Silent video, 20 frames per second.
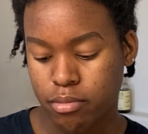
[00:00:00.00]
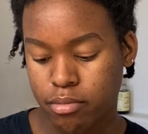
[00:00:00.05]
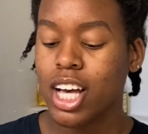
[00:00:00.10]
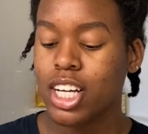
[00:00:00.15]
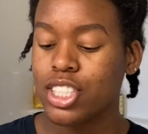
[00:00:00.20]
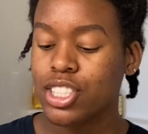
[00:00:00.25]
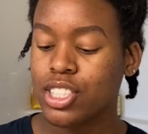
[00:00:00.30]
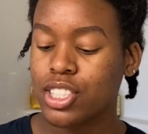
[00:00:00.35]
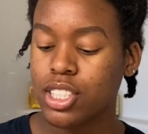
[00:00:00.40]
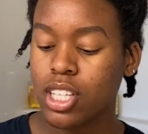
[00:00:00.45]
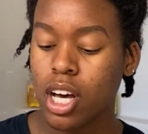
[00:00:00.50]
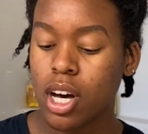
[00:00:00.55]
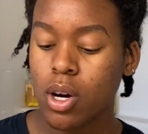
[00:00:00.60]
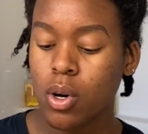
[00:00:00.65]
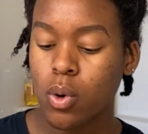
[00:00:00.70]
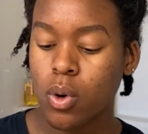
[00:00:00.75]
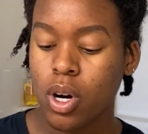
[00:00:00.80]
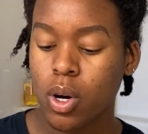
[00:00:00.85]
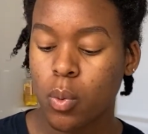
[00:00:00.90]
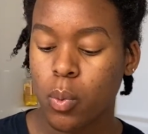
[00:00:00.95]

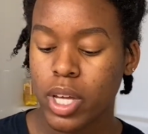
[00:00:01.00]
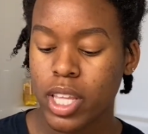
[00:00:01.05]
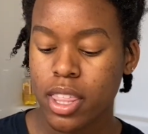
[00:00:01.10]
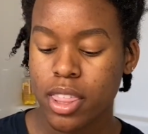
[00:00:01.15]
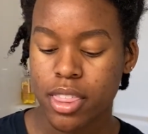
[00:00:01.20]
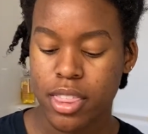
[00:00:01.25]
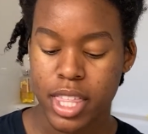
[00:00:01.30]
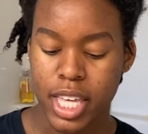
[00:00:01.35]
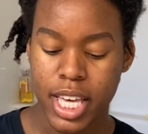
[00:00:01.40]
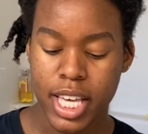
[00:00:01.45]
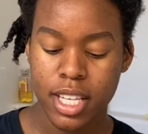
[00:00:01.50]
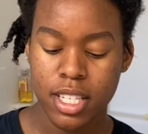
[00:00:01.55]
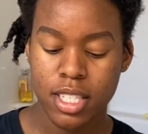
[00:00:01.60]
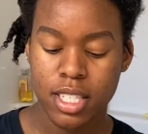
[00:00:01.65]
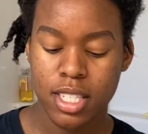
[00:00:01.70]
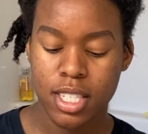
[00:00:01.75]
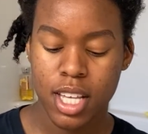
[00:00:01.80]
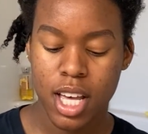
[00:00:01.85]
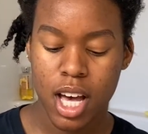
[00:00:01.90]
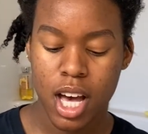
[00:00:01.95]
so with
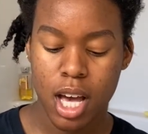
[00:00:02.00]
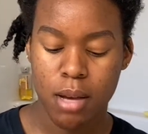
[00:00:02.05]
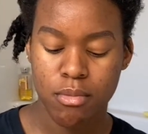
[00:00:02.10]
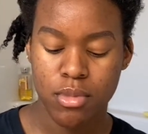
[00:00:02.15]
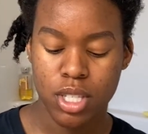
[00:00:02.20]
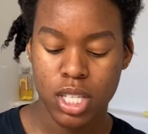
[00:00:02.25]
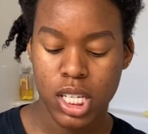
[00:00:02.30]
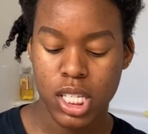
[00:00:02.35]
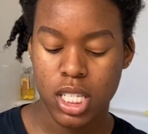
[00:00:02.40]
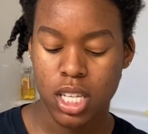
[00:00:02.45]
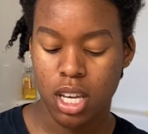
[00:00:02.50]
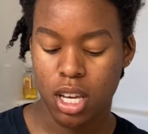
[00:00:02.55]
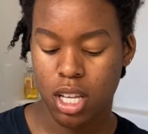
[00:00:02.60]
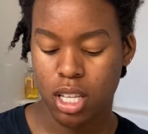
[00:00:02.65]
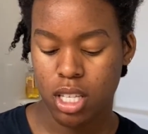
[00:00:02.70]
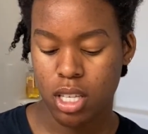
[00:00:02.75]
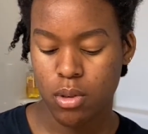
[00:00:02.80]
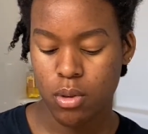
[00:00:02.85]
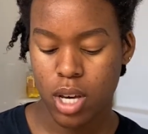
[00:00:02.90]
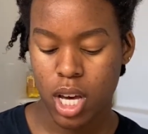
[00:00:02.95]
this, I'm just gonna tell
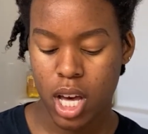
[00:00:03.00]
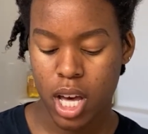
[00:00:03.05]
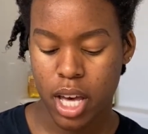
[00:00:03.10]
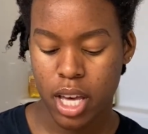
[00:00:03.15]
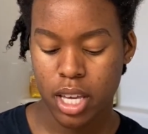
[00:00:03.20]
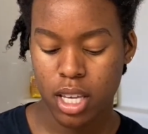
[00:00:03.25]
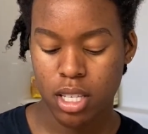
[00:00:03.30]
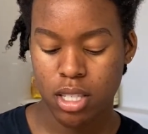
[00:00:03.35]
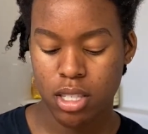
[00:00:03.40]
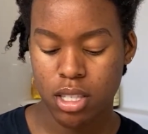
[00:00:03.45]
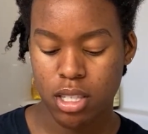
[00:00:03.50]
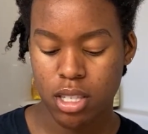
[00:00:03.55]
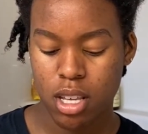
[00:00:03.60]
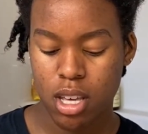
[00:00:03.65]
you guys